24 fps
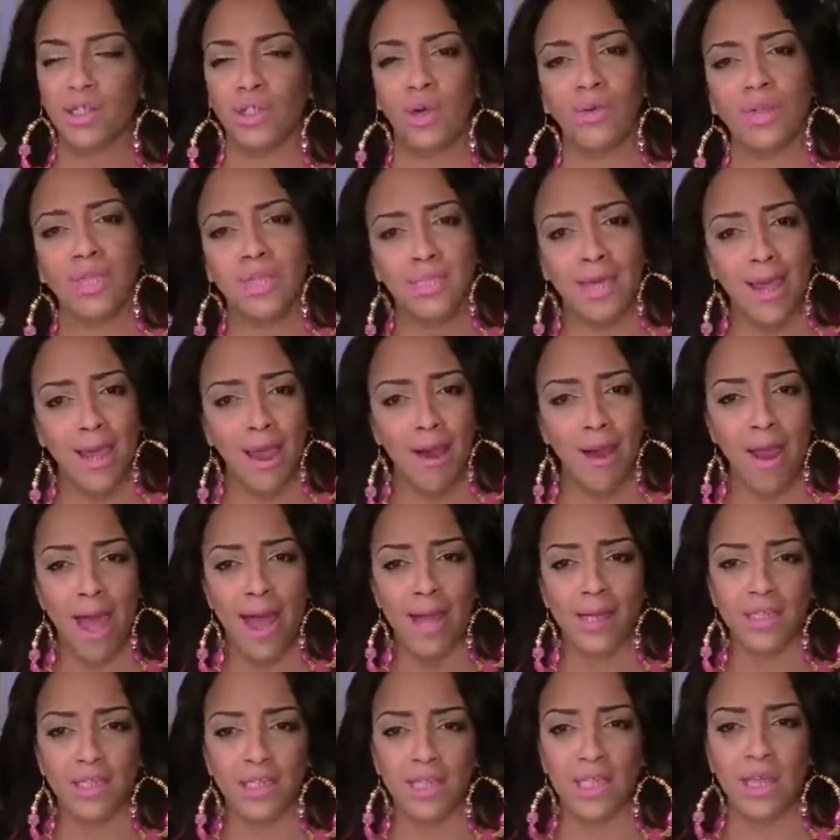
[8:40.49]
So this hair
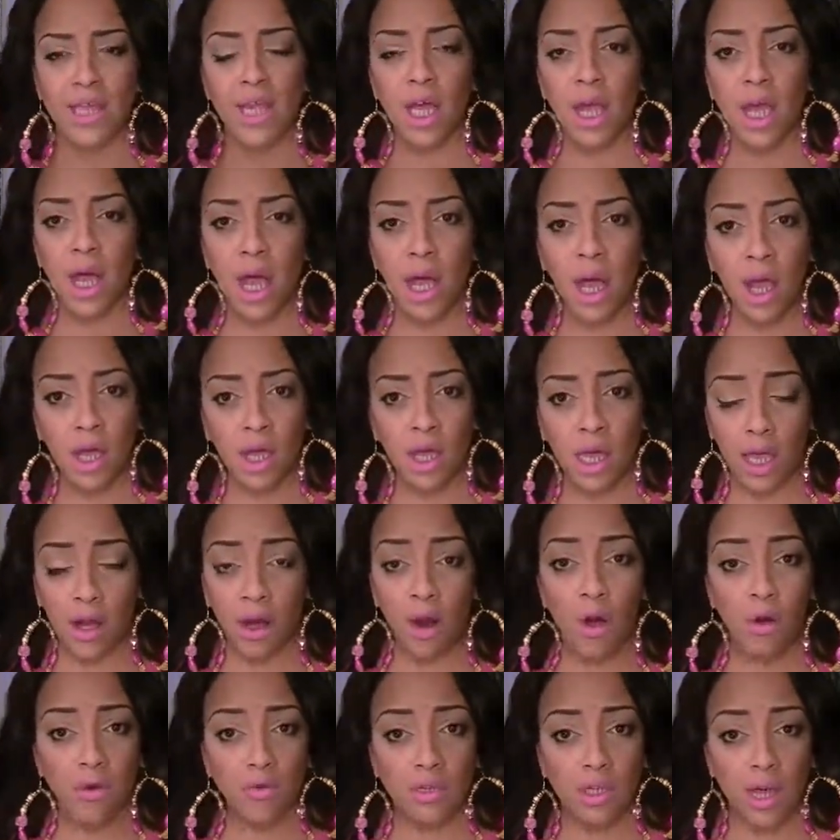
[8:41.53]
actually
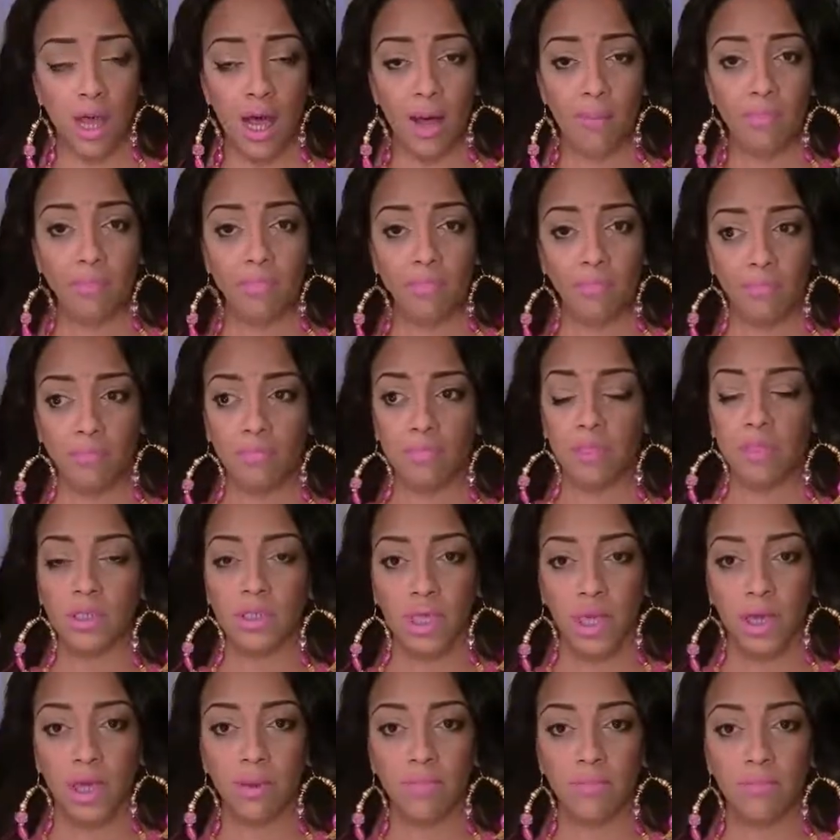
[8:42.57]
can hold up
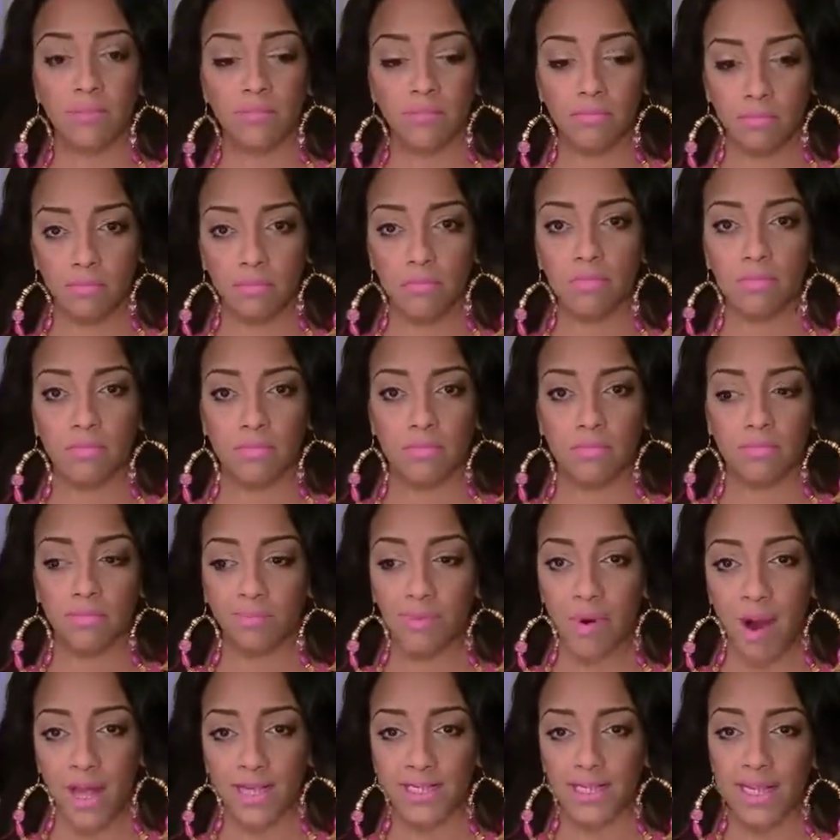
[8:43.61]
some
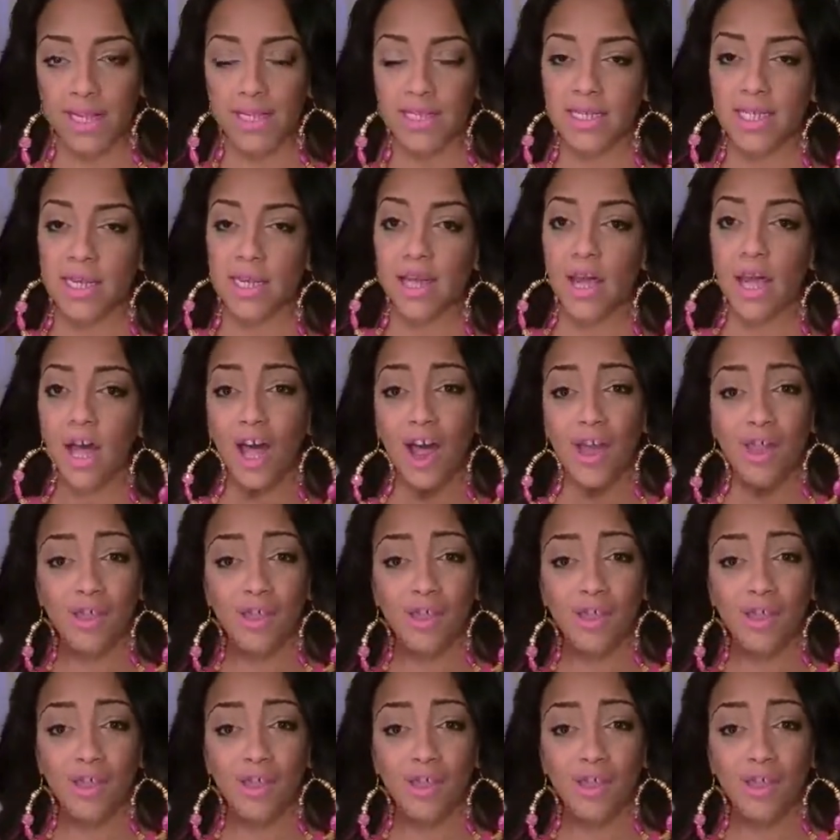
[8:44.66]
processing.